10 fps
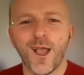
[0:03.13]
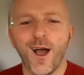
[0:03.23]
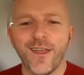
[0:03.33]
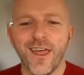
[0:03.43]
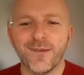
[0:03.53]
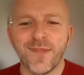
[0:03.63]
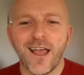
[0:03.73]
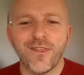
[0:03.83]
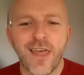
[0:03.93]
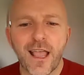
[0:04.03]
Hi there,
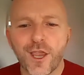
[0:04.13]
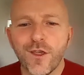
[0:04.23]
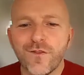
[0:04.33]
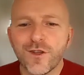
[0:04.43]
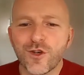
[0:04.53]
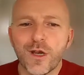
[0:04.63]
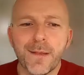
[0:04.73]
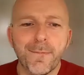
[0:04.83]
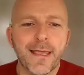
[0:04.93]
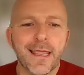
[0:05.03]
and thank you for
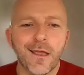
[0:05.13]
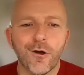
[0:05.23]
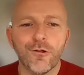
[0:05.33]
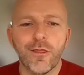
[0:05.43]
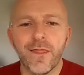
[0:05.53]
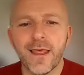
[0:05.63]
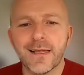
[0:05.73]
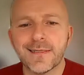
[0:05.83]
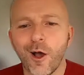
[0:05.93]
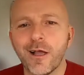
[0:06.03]
joining me on
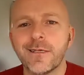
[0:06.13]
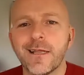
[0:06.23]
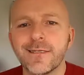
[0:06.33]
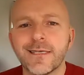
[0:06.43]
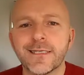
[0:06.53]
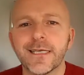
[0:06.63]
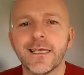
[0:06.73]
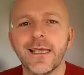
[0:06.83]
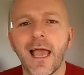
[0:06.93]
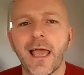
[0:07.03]
this
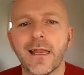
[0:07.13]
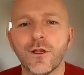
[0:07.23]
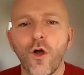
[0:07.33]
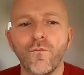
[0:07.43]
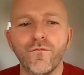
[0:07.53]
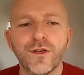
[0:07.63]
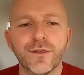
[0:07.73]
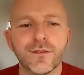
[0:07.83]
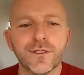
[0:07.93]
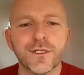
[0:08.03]
identity and
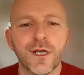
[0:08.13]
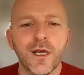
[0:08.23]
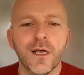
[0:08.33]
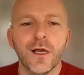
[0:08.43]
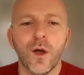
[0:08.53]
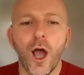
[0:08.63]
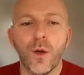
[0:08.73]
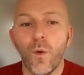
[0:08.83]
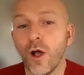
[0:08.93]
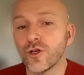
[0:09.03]
confidence
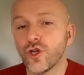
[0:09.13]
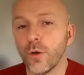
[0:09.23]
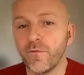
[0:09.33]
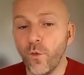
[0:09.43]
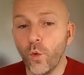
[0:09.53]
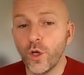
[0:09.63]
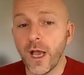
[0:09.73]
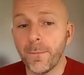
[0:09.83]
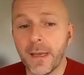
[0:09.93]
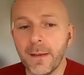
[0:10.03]
workshop for
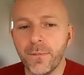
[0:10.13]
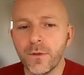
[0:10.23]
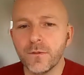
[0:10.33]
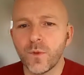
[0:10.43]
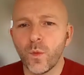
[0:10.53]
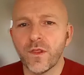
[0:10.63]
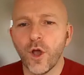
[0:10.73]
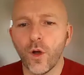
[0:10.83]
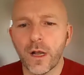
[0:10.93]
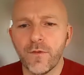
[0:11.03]
young people with
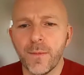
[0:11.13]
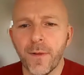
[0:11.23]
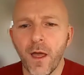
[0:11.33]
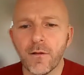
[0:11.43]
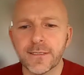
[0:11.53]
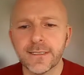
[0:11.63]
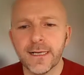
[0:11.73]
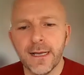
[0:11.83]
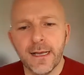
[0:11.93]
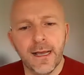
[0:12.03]
cochlear implants.
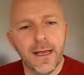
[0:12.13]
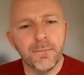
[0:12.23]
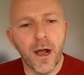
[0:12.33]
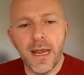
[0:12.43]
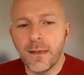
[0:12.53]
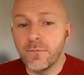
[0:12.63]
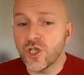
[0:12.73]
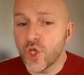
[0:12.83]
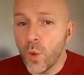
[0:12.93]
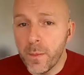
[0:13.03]
My name is
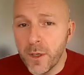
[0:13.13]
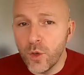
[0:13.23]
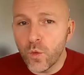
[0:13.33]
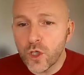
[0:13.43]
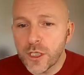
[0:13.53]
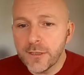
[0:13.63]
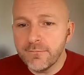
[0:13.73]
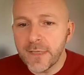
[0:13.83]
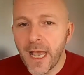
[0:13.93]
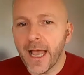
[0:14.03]
Stuart McNaughton,
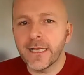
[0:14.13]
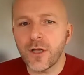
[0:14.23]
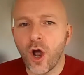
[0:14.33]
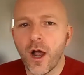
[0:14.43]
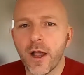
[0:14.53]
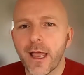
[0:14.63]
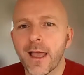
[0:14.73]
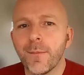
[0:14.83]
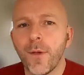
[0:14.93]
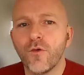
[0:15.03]
and I
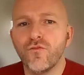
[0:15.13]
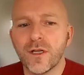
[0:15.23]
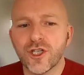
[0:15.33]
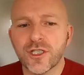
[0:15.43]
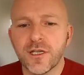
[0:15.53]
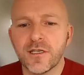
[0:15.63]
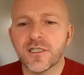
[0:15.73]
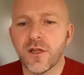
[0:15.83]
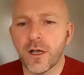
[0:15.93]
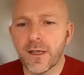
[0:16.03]
am a registered
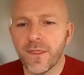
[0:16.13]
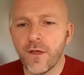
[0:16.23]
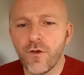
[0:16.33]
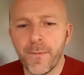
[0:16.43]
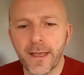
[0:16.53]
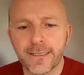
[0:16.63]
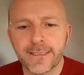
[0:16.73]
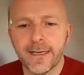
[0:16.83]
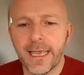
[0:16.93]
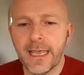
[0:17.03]
psychotherapist
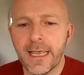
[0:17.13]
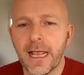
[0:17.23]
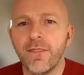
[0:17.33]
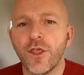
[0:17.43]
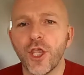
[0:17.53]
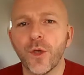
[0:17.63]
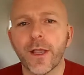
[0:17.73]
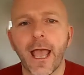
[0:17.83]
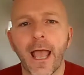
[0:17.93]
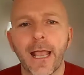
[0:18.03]
here in the
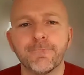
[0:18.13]
UK.